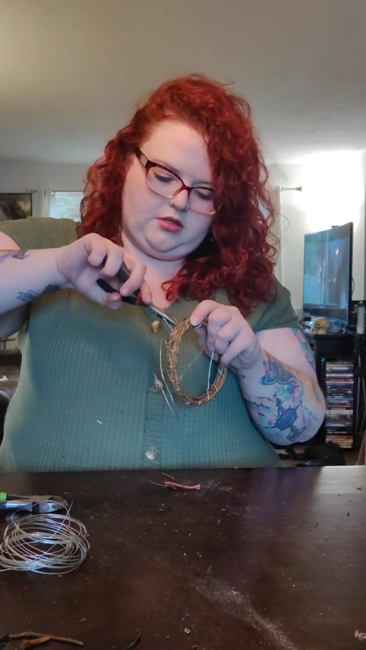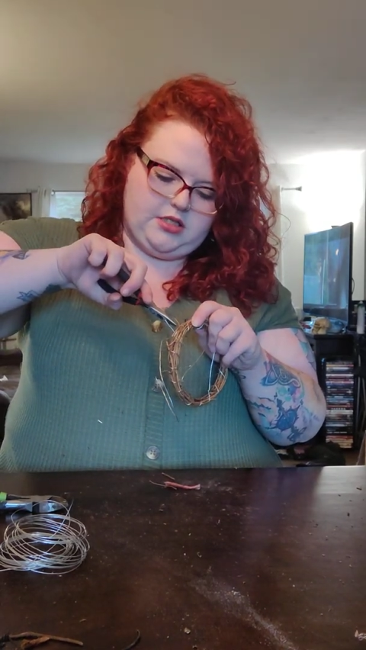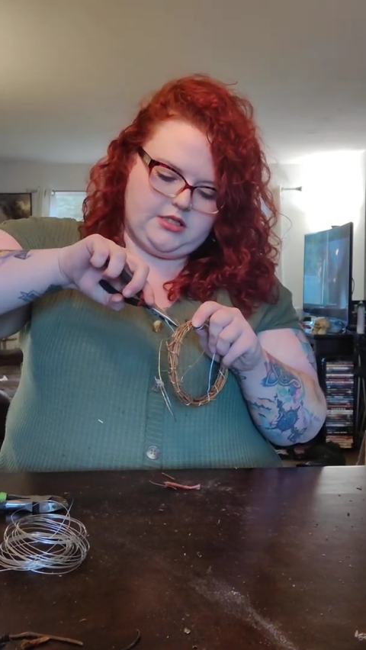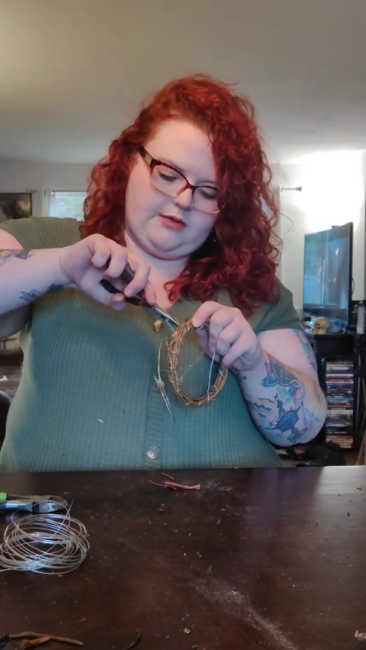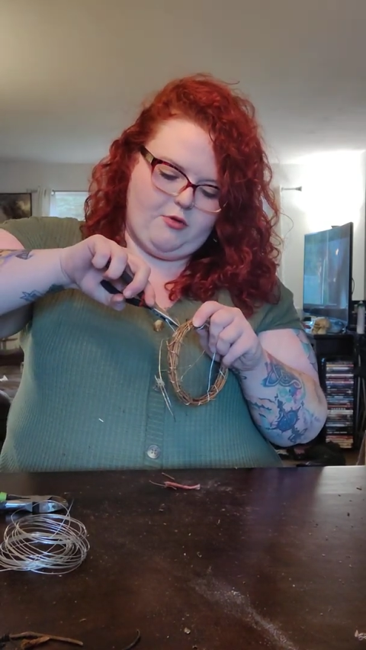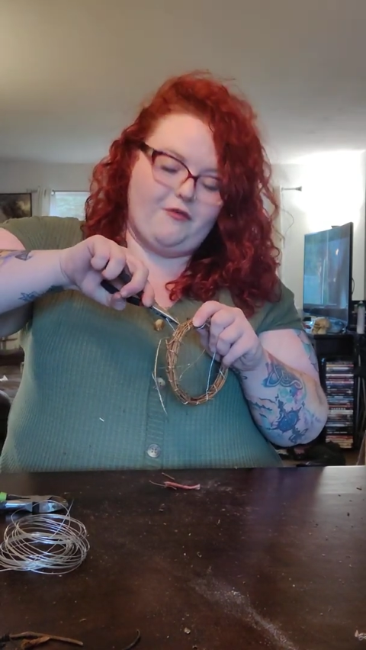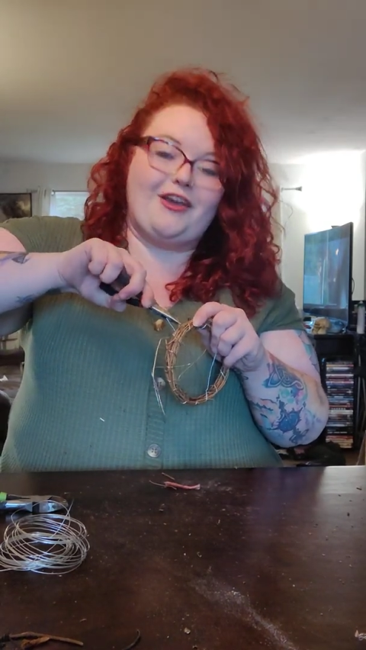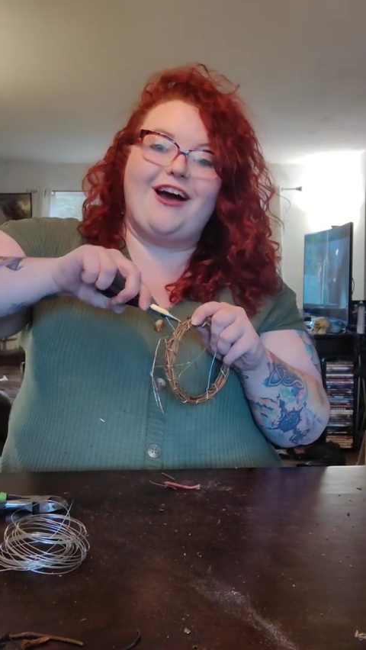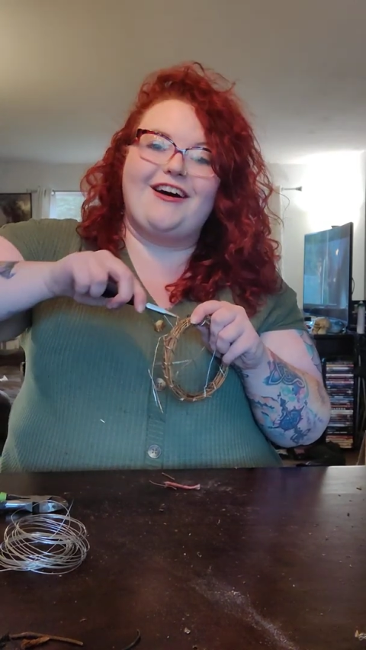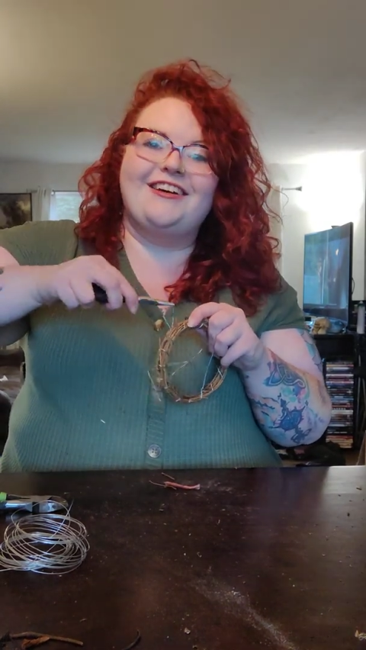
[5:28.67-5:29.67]
Disney
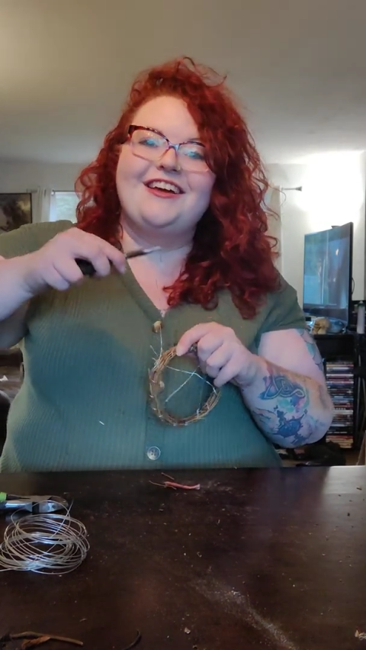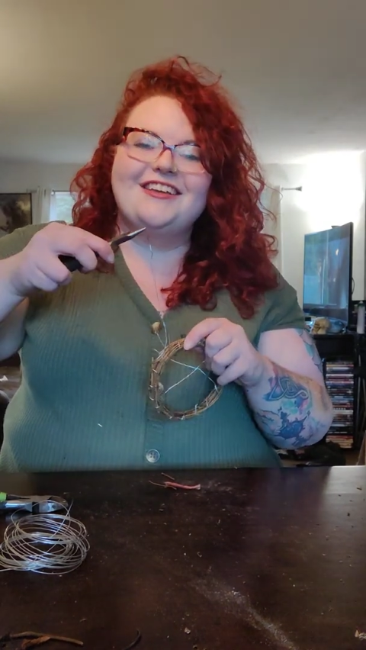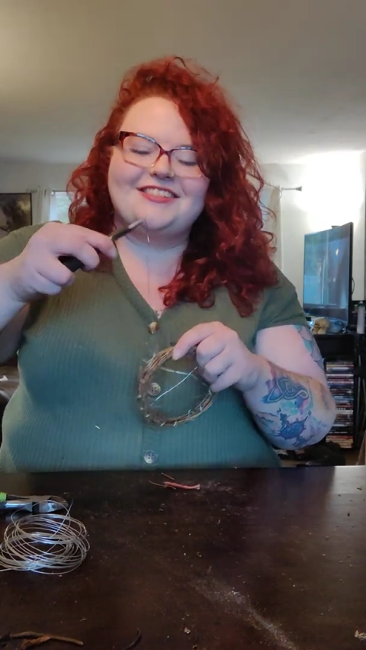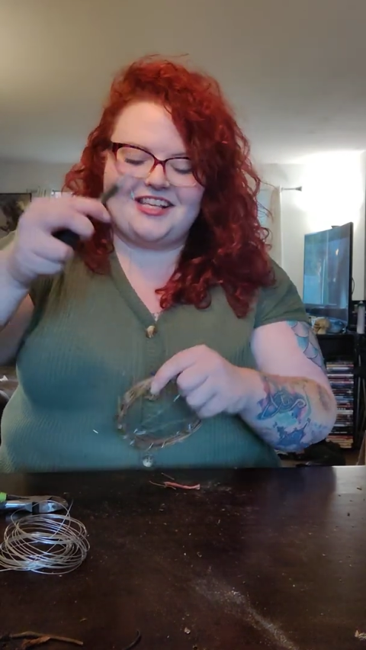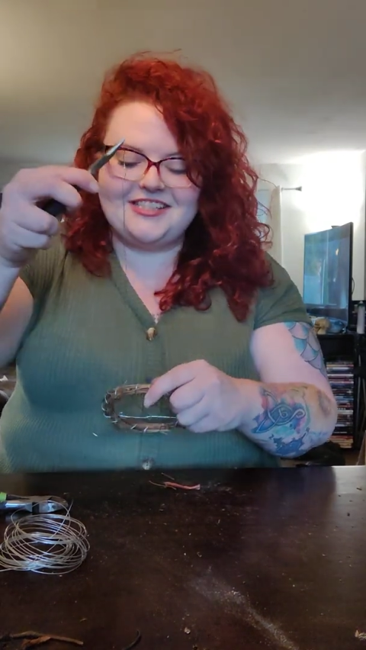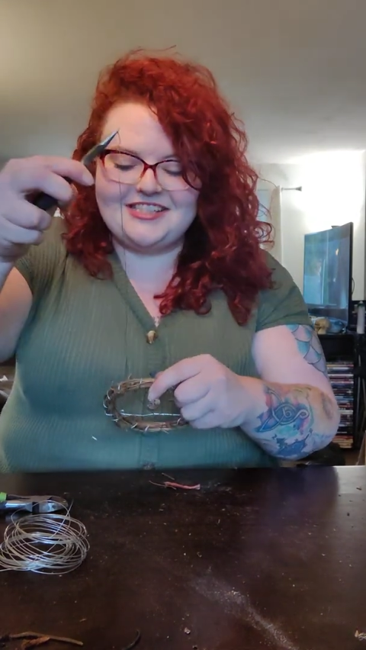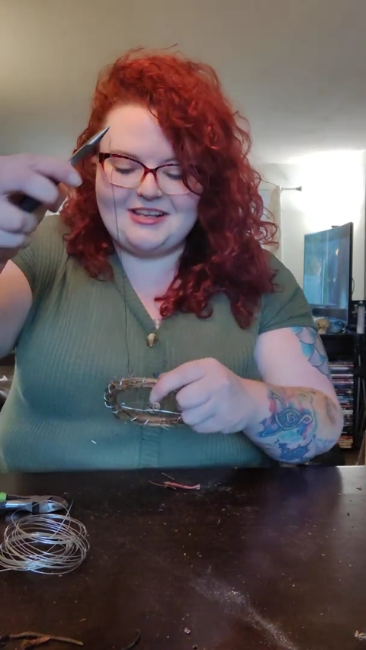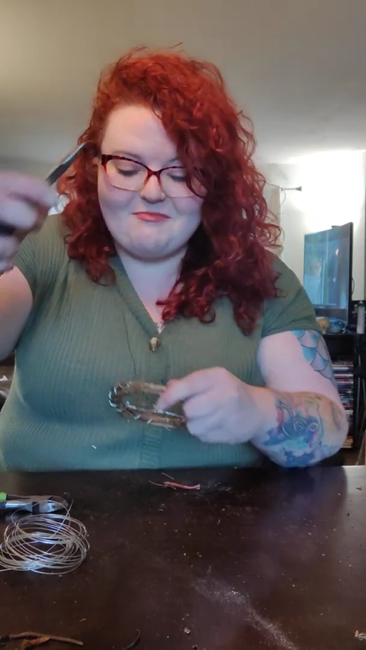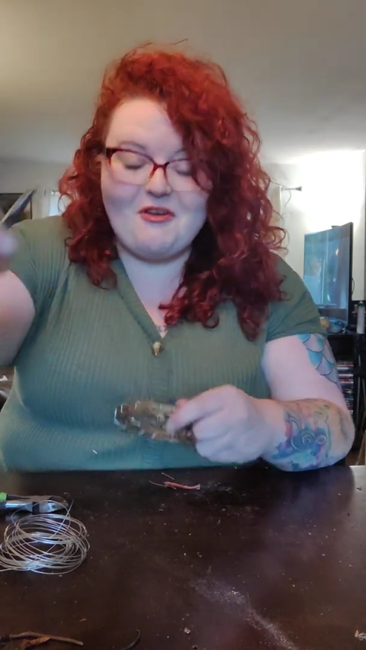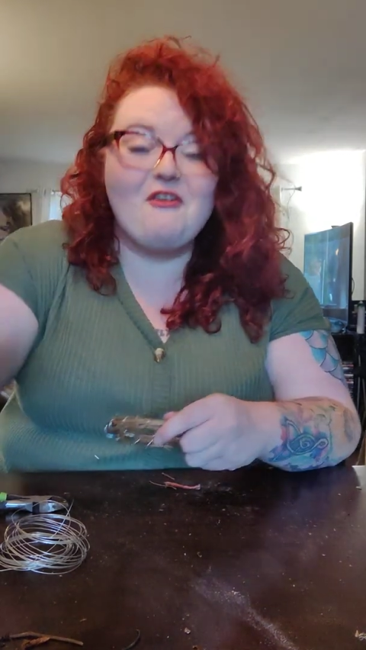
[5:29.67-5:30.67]
movie
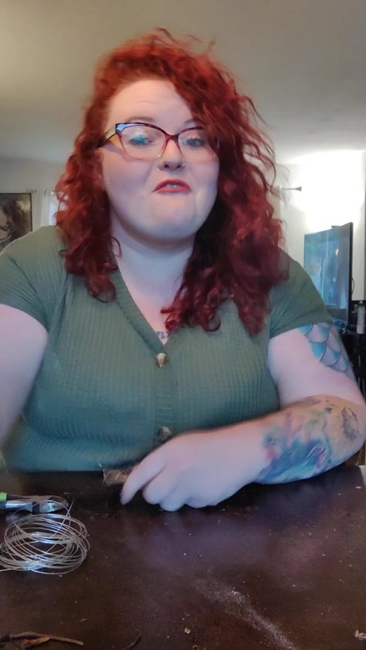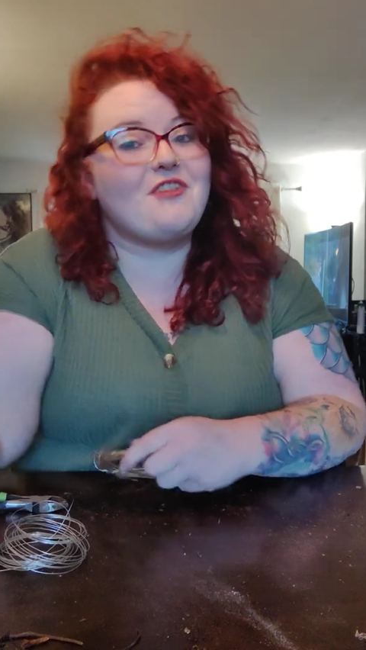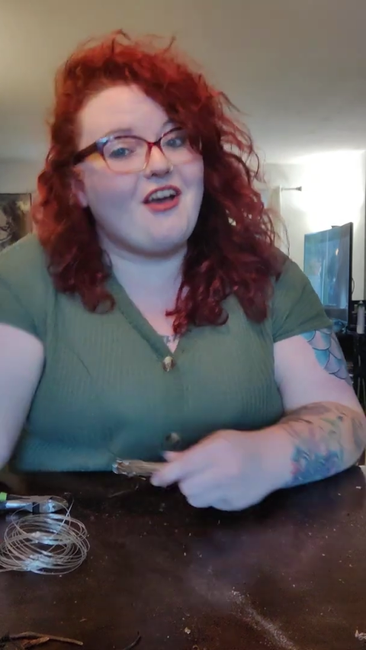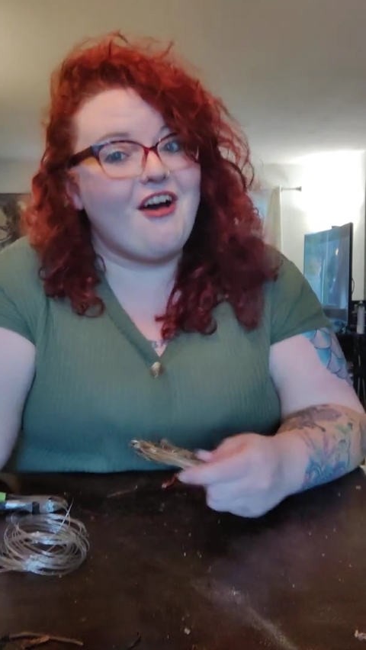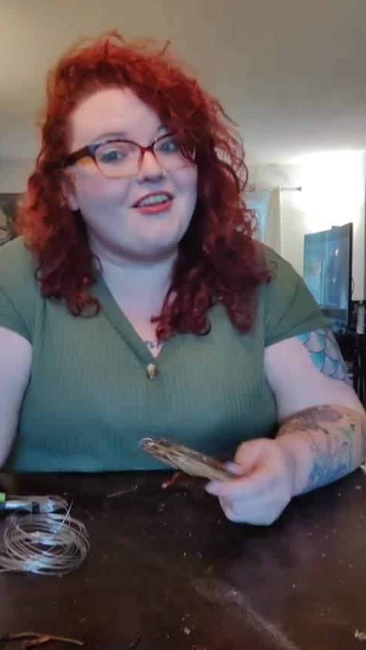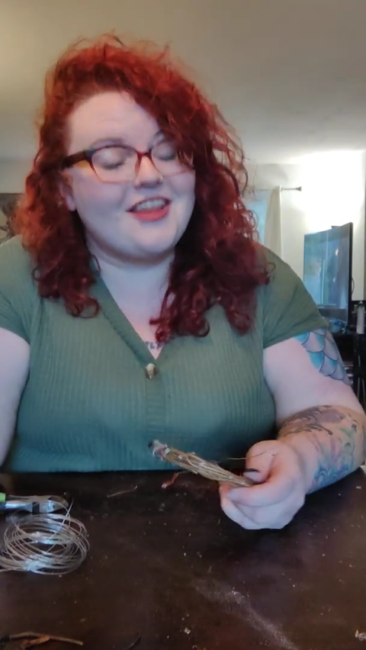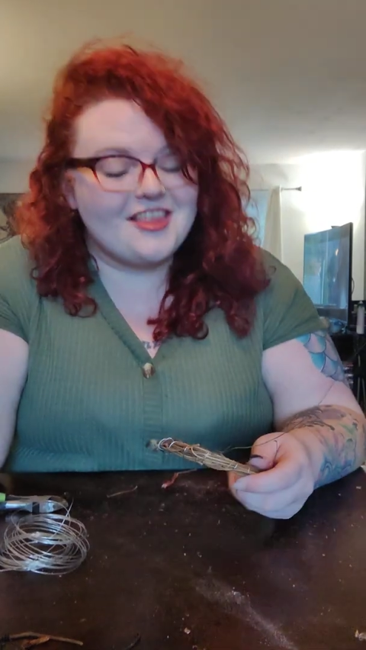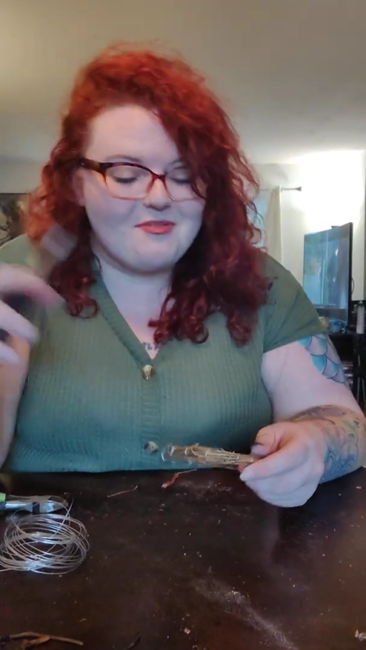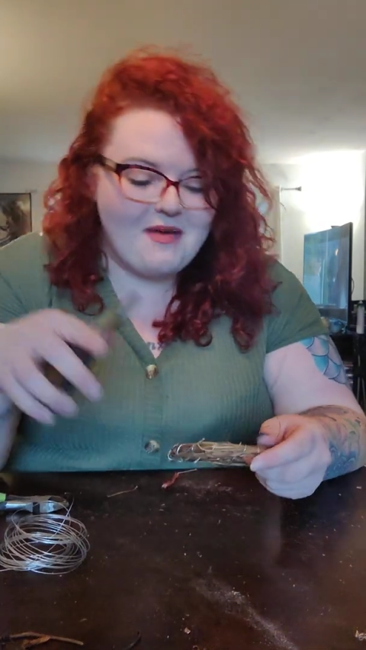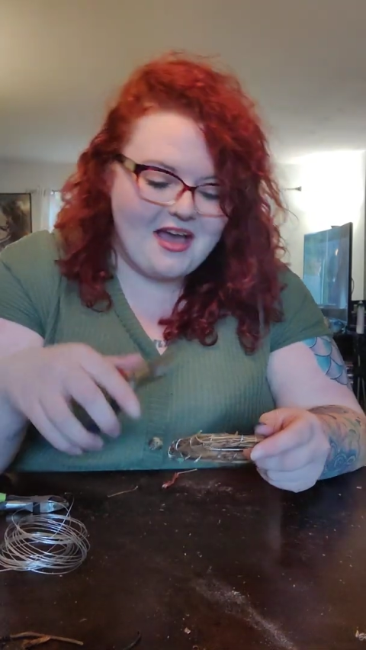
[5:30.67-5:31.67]
on
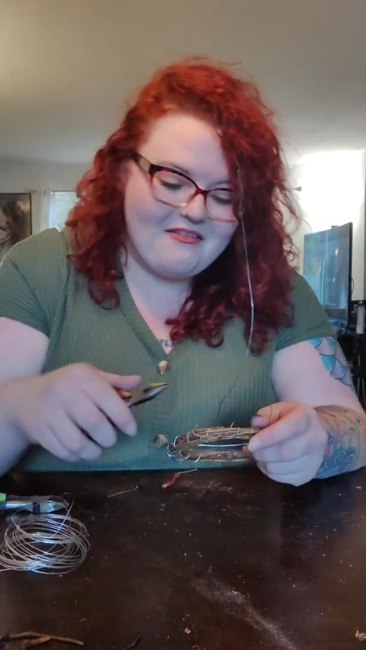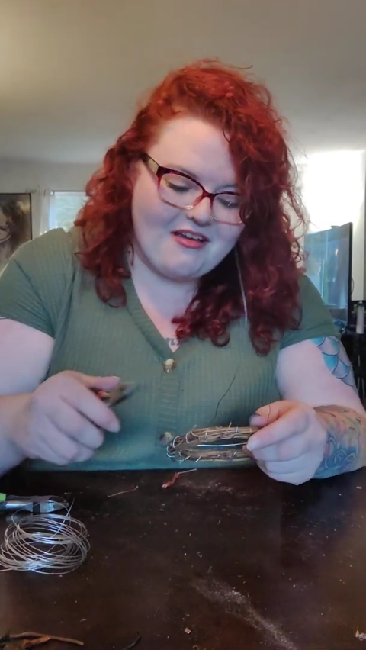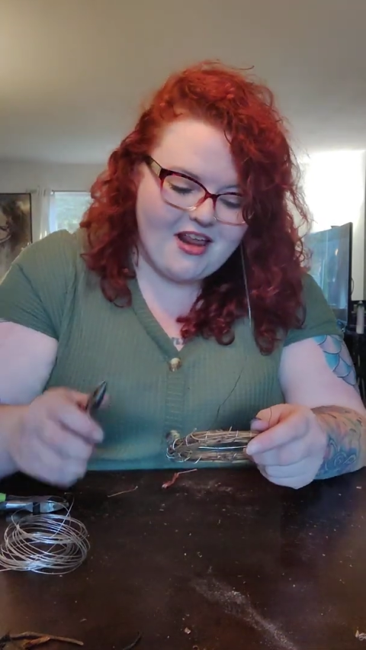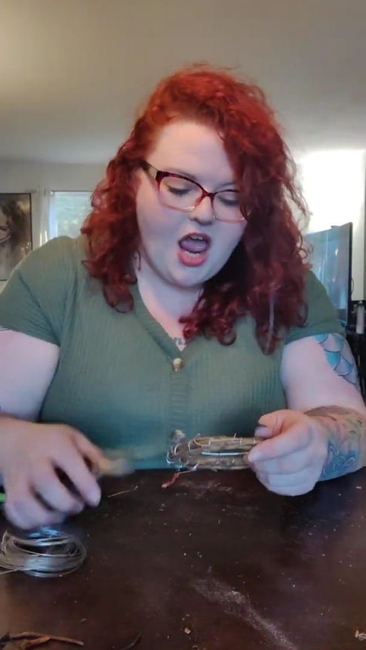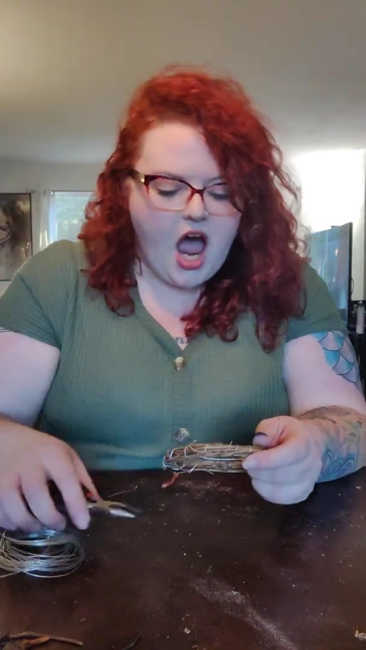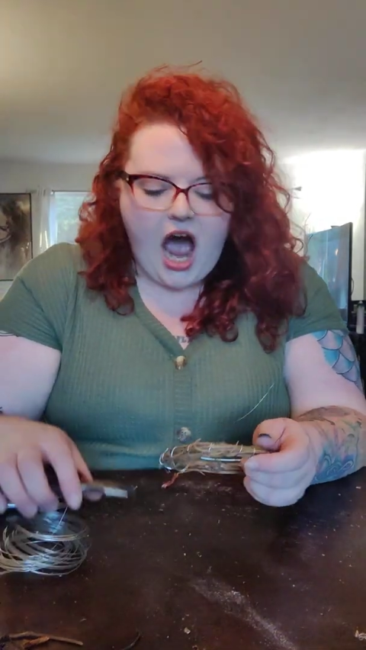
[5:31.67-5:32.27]
in the background.